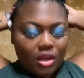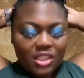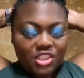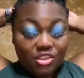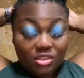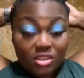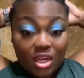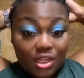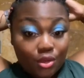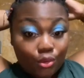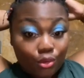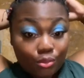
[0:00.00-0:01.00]
I just got
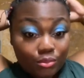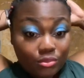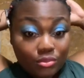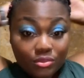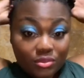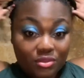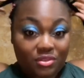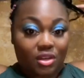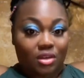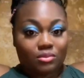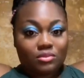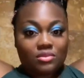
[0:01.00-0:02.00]
home
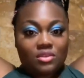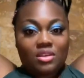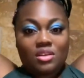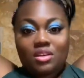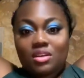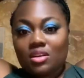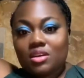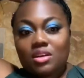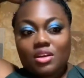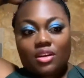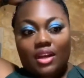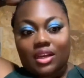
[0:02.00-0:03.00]
from
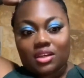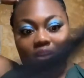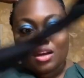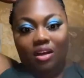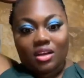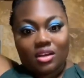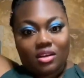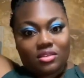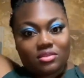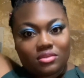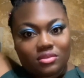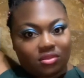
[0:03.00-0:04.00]
Grand
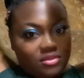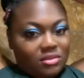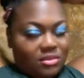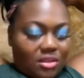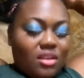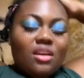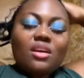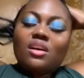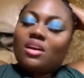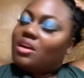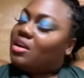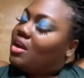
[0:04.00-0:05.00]
Gala,
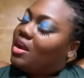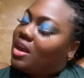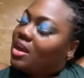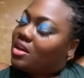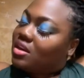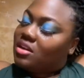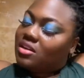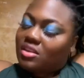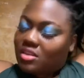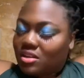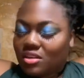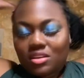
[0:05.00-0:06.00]
and
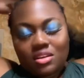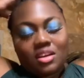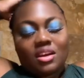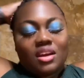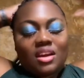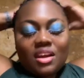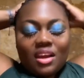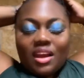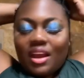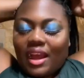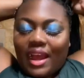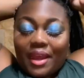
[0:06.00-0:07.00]

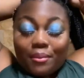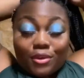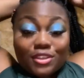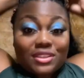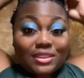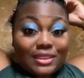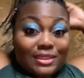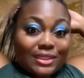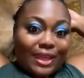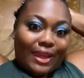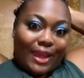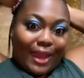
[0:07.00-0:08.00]
I must
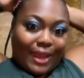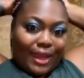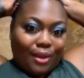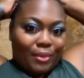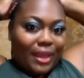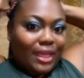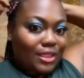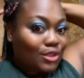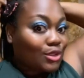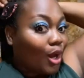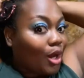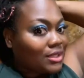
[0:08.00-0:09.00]
say I am
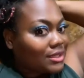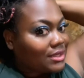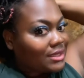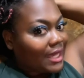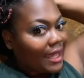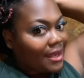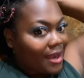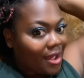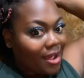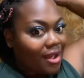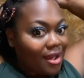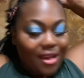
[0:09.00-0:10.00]
exhausted.
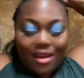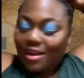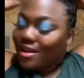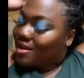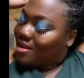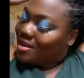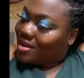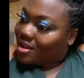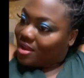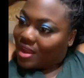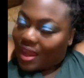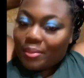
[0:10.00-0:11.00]

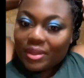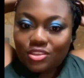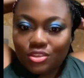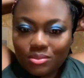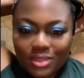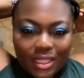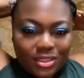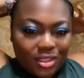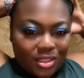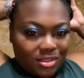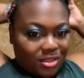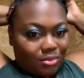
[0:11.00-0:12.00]
I'm extremely
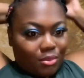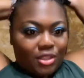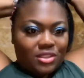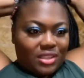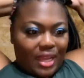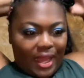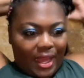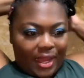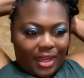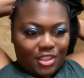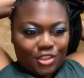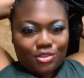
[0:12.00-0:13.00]
exhausted, but
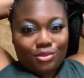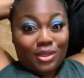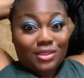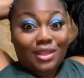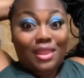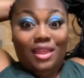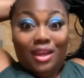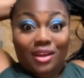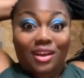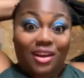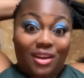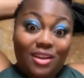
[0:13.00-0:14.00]
I just want to thank
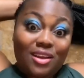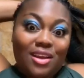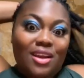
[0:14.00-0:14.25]
God